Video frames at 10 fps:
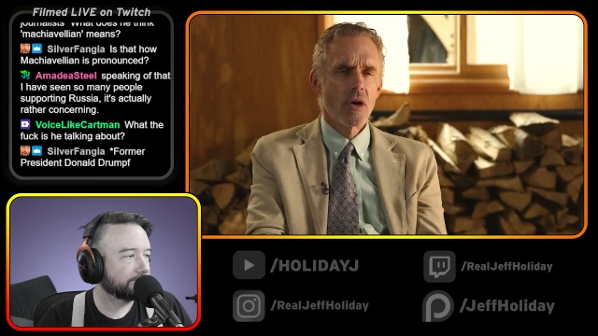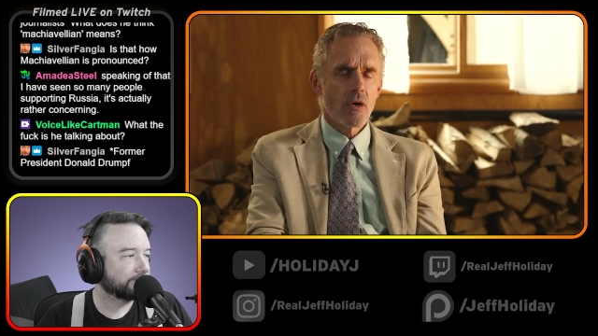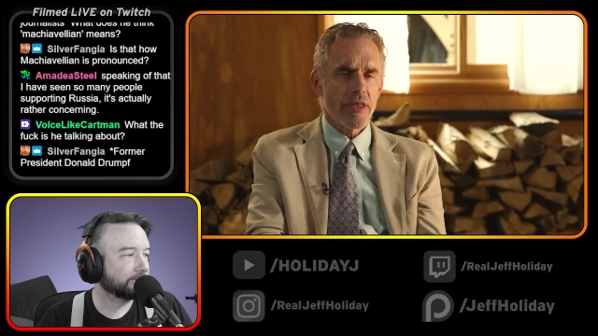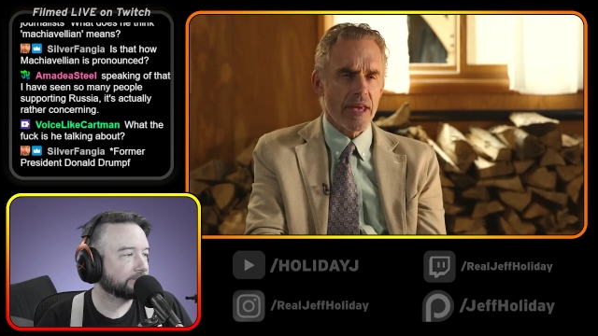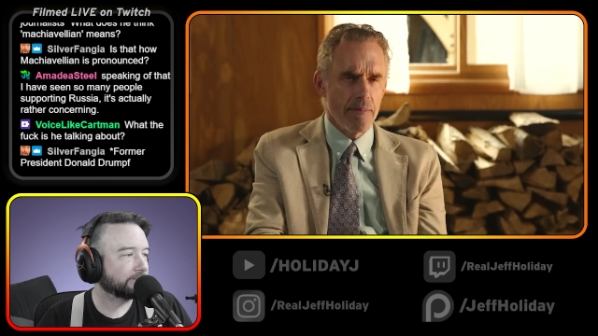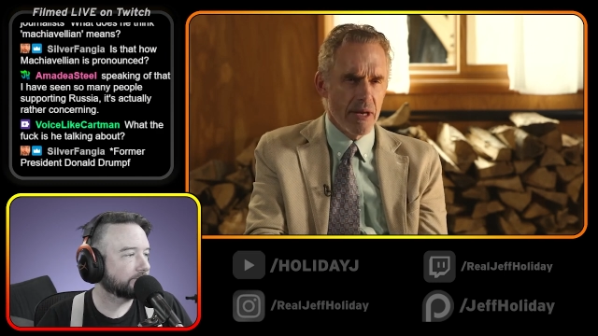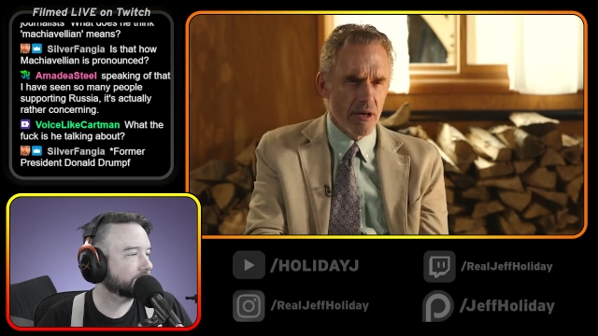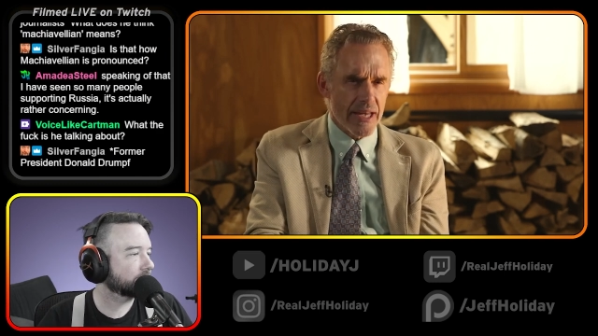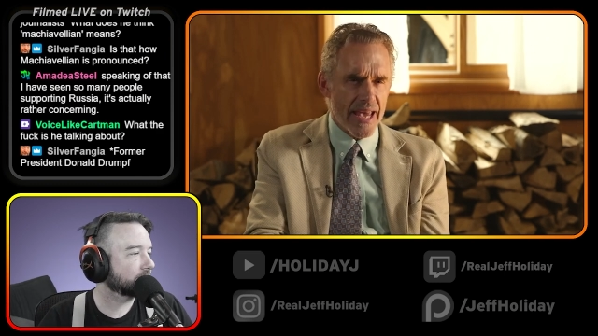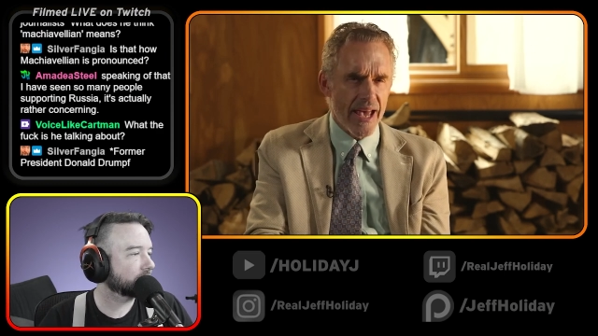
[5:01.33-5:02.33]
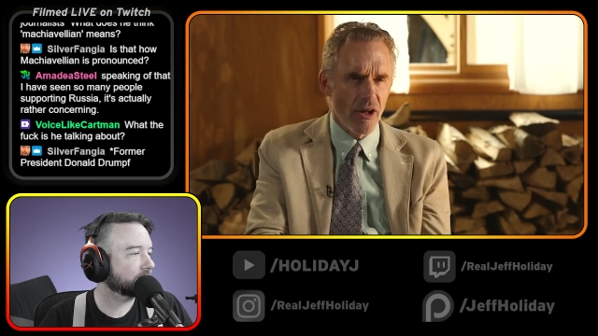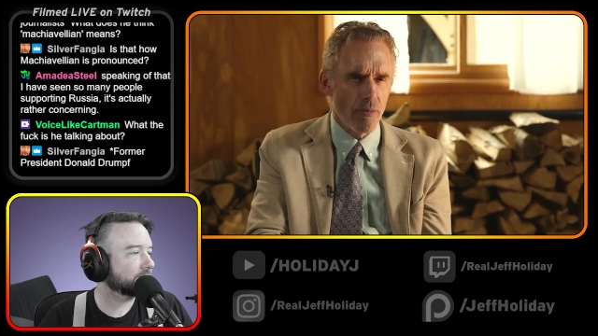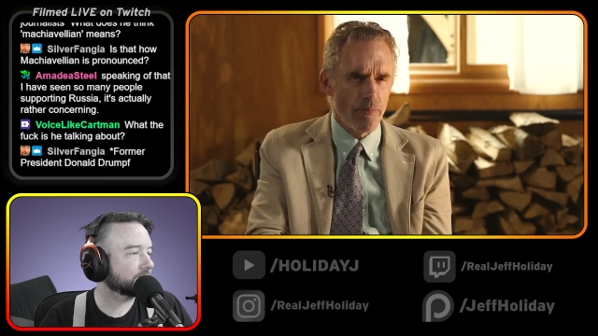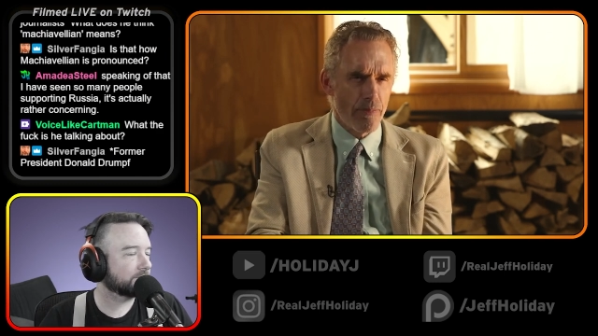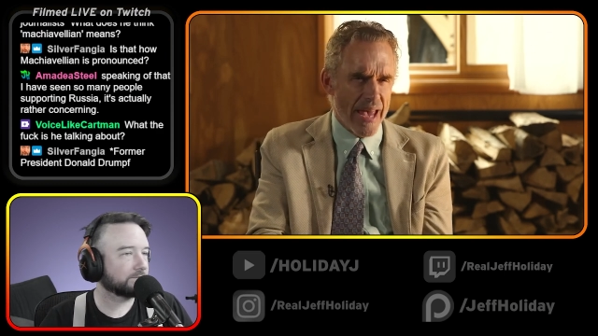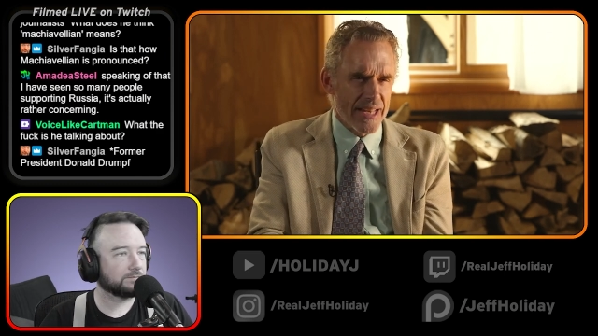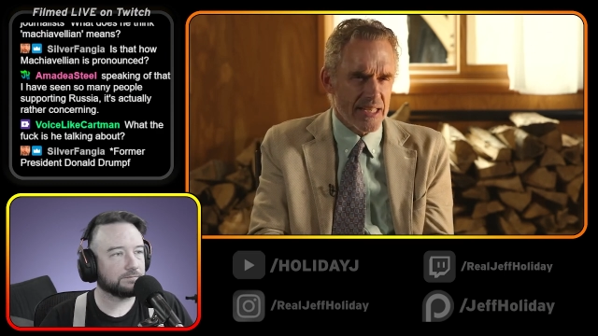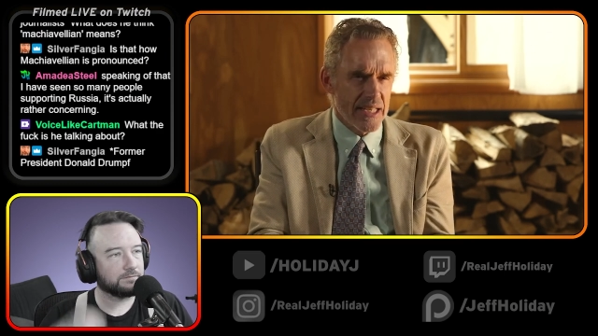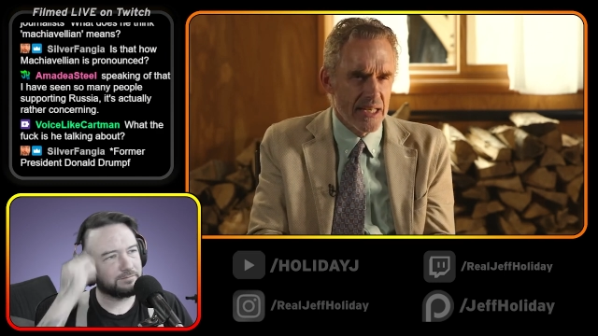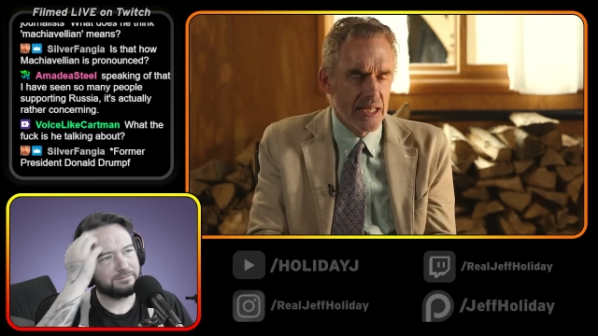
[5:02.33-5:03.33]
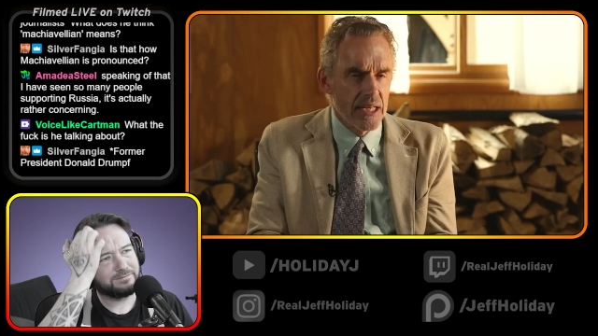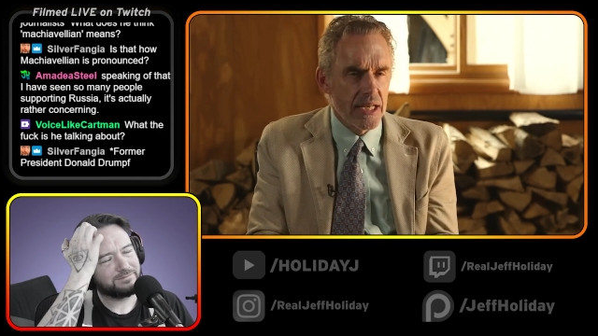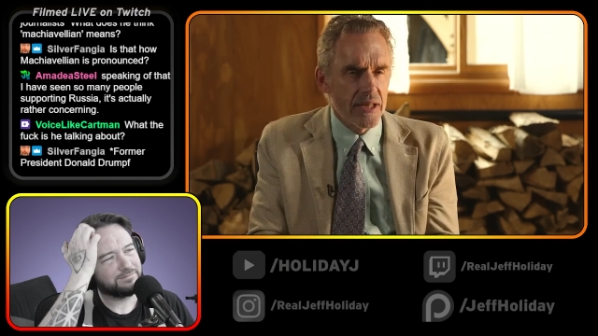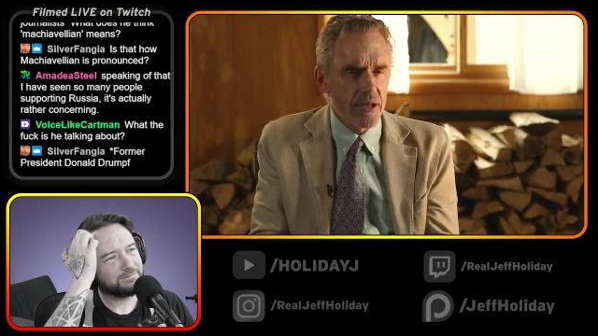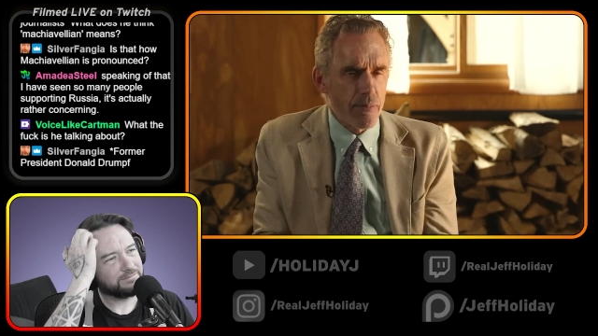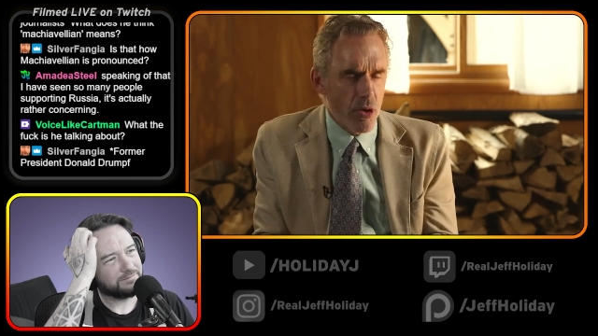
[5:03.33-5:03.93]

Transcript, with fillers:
Speaker 1: mm. or are they merely hell-bent in the